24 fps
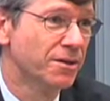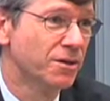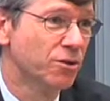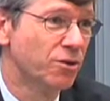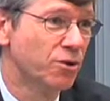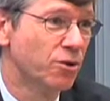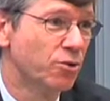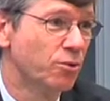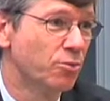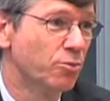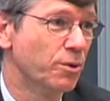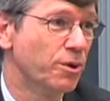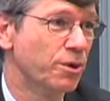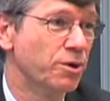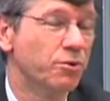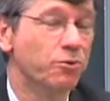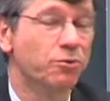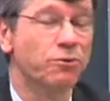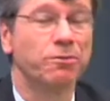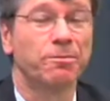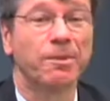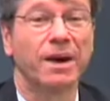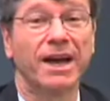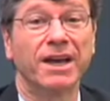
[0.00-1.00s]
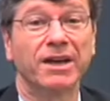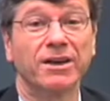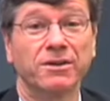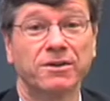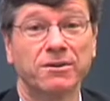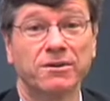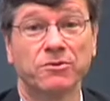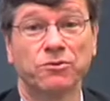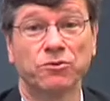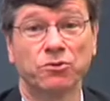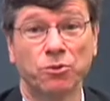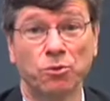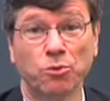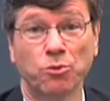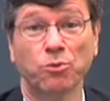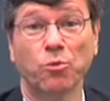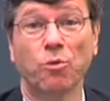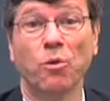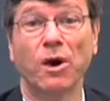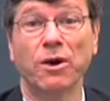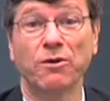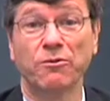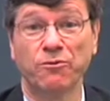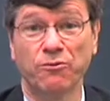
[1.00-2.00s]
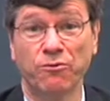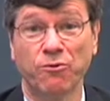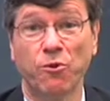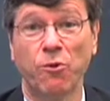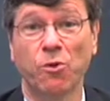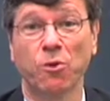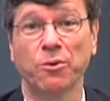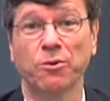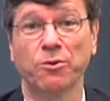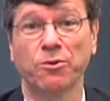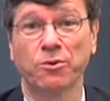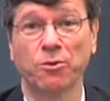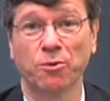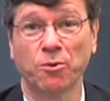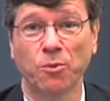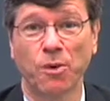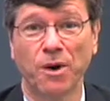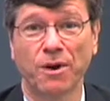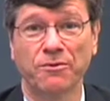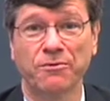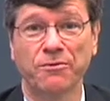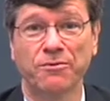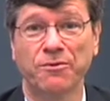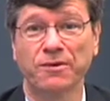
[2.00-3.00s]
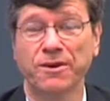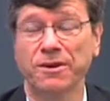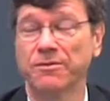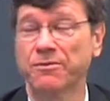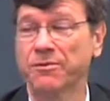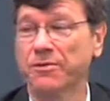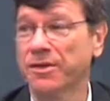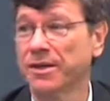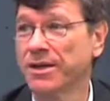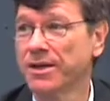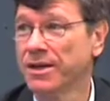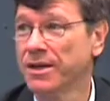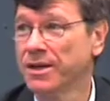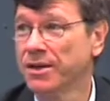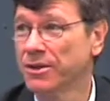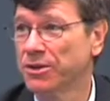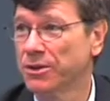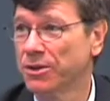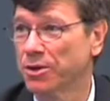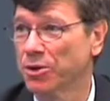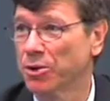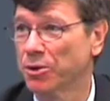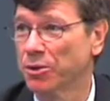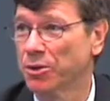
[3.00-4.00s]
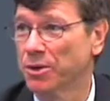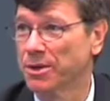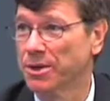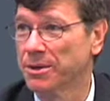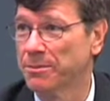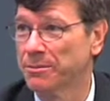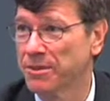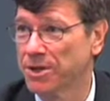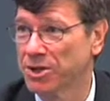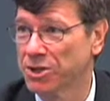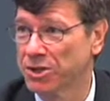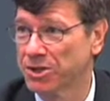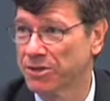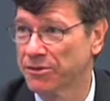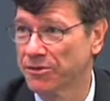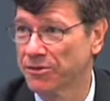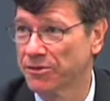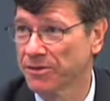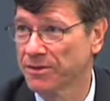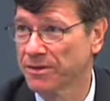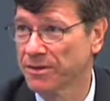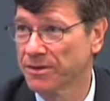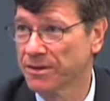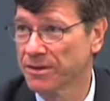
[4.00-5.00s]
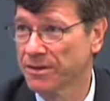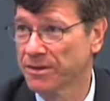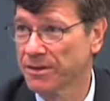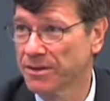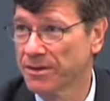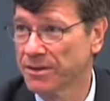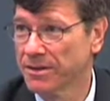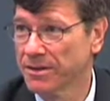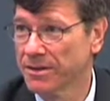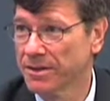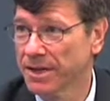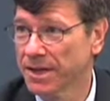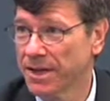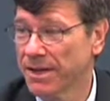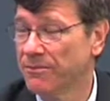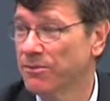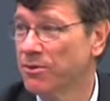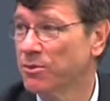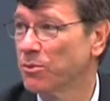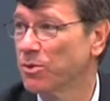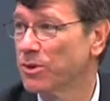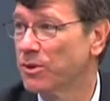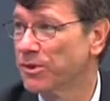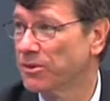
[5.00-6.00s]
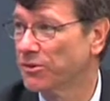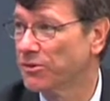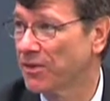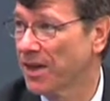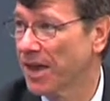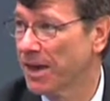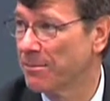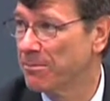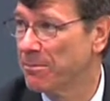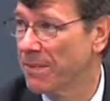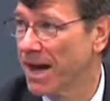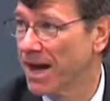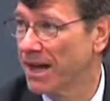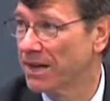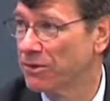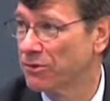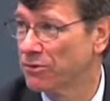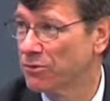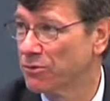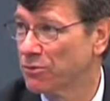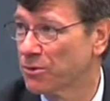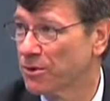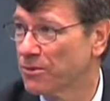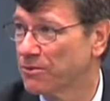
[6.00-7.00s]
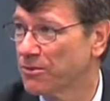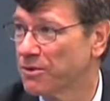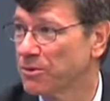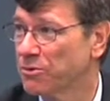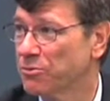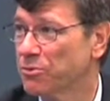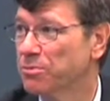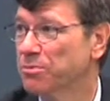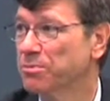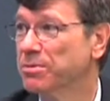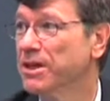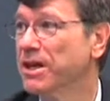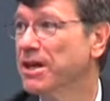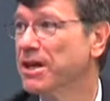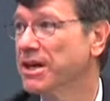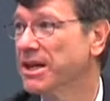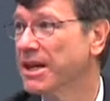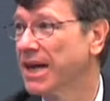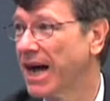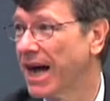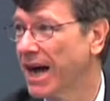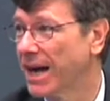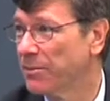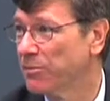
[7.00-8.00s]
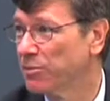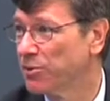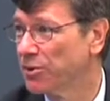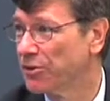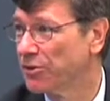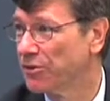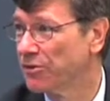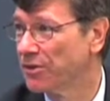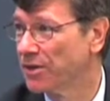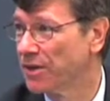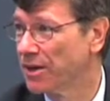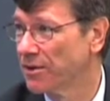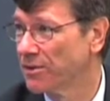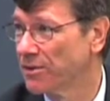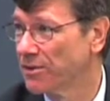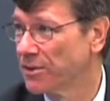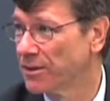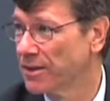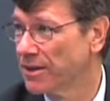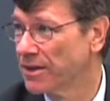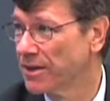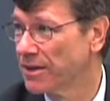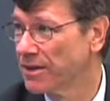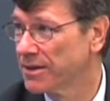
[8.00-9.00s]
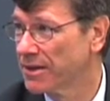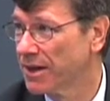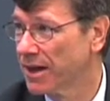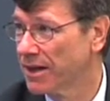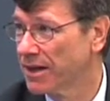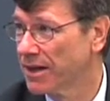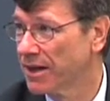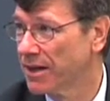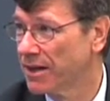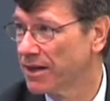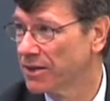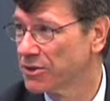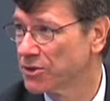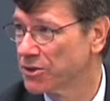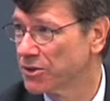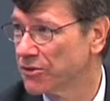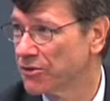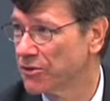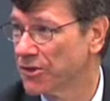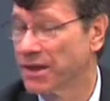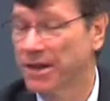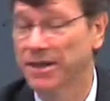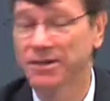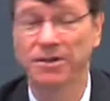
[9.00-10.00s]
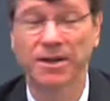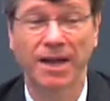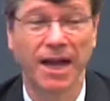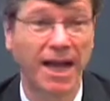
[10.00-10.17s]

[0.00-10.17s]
could reduce to 1/4 or 1/5 the current emissions, even with the same miles driven through plug-in hybrids and other technologies that